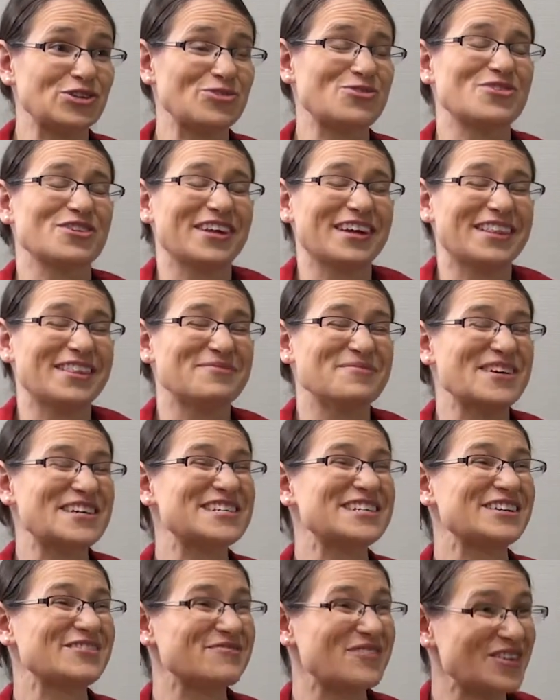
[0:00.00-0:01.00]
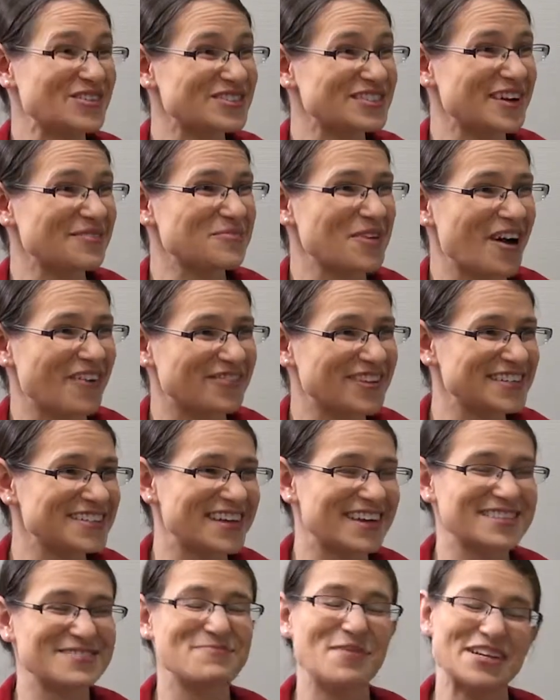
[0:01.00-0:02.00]
usually the mission of most nonprofits,
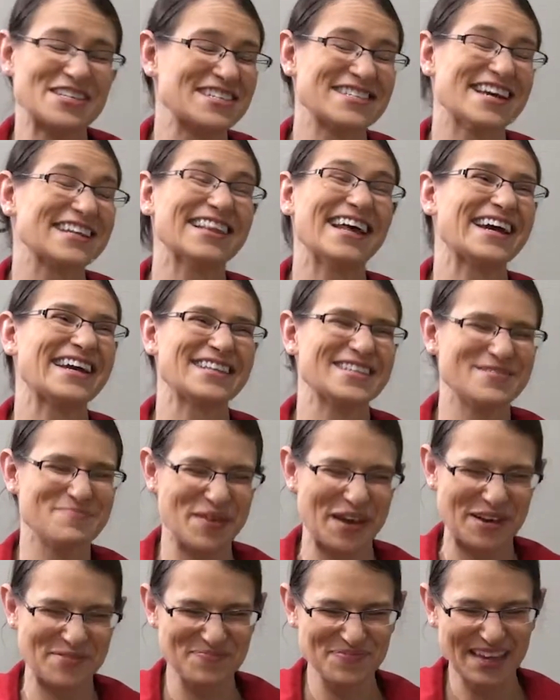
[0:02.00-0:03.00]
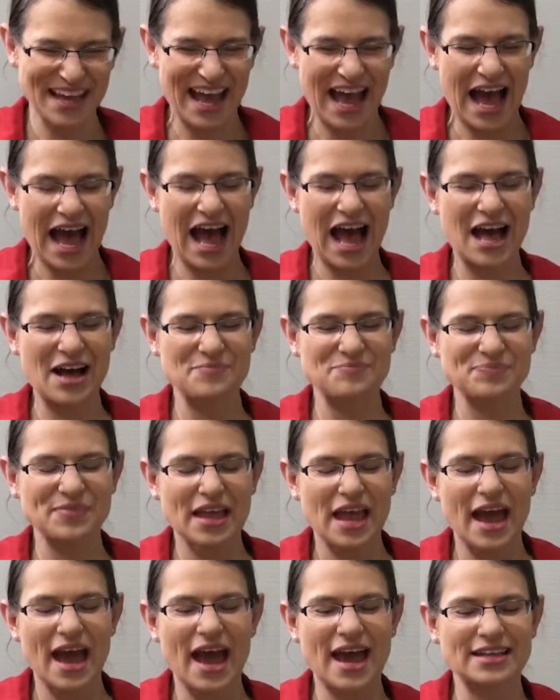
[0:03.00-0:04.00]
as much as I'd like it to be. Yes. Um,
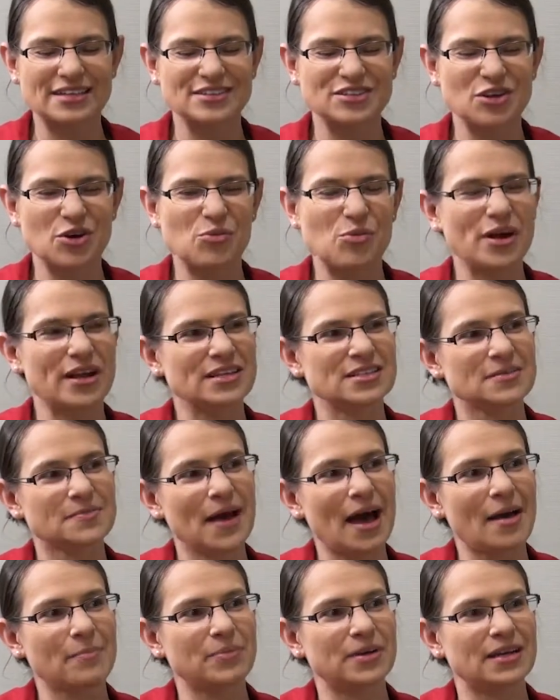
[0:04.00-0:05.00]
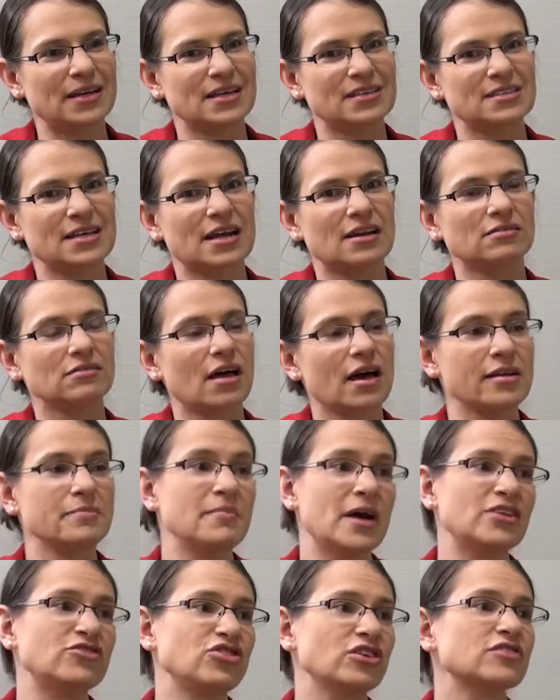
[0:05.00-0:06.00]
and so what ends up happening is that a lot of
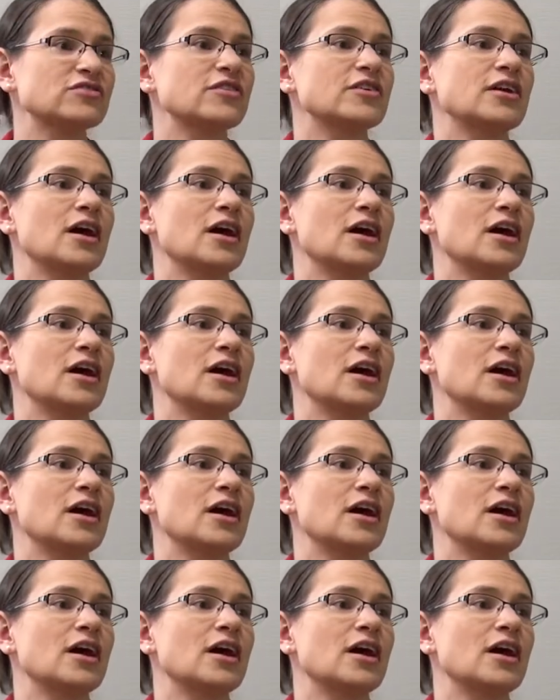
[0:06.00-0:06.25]
metrics for